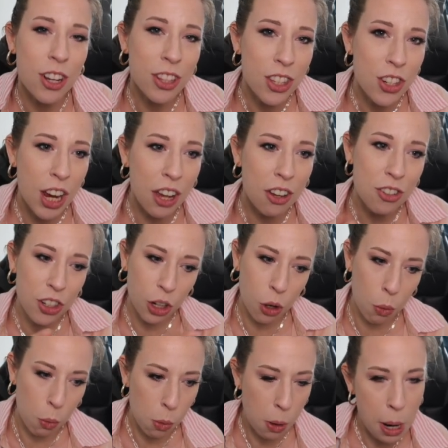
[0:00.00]
the challenge and go
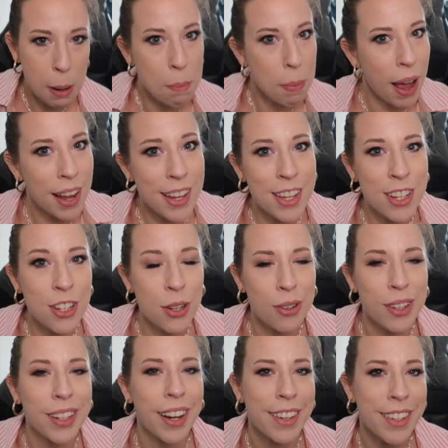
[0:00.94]
right back into it
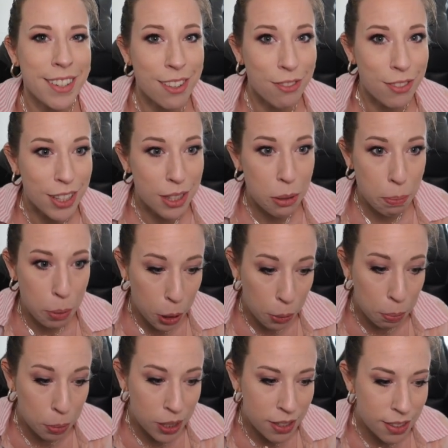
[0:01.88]
kind of defeats the
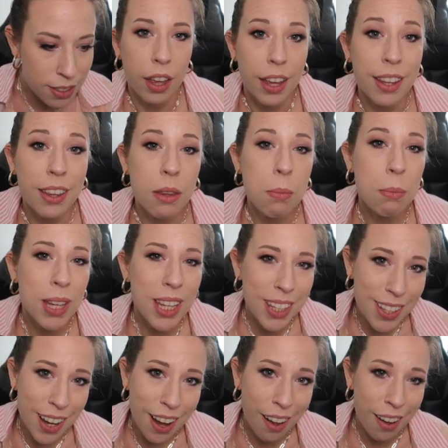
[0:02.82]
purpose. In the
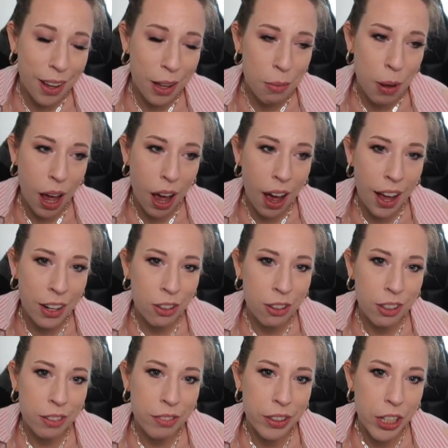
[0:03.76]
meantime, I don't
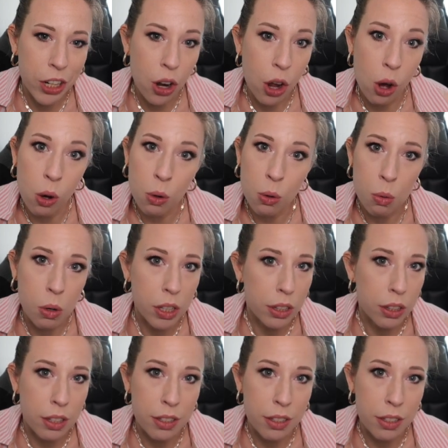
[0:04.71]
even know what the